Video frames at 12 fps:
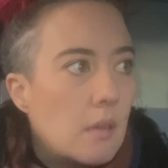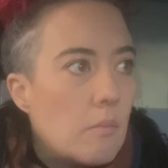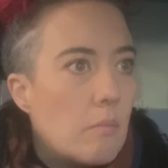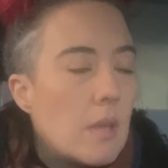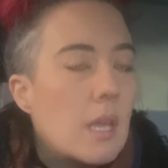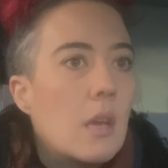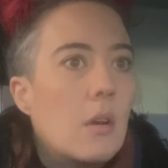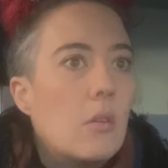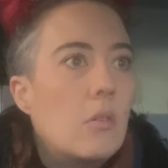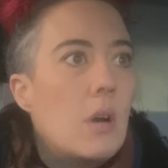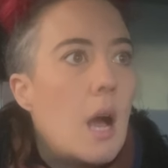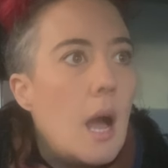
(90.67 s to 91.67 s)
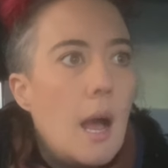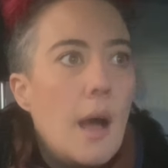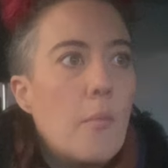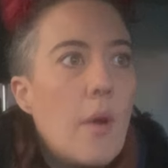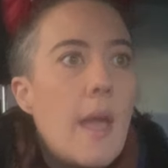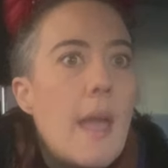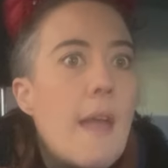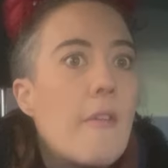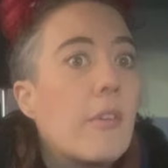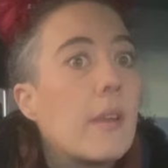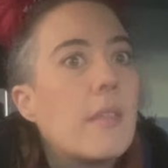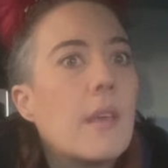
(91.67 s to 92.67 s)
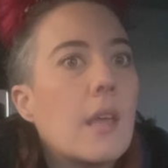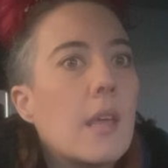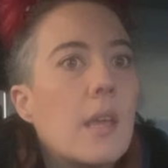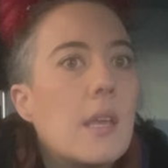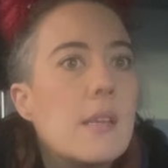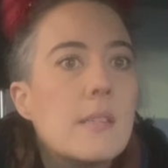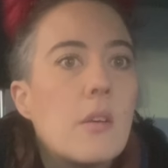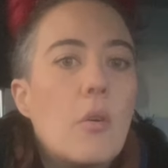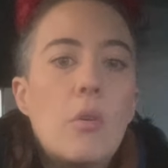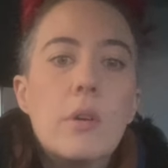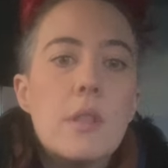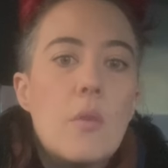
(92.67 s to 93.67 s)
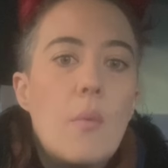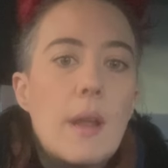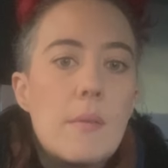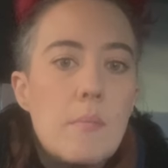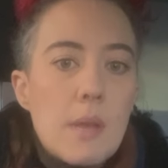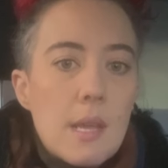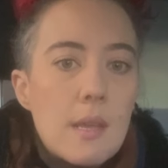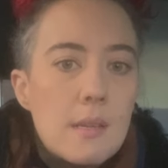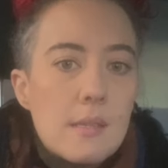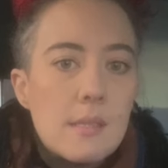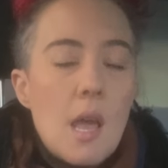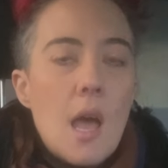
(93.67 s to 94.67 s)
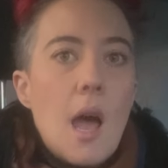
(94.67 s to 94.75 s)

meal where everything is all in the one mix,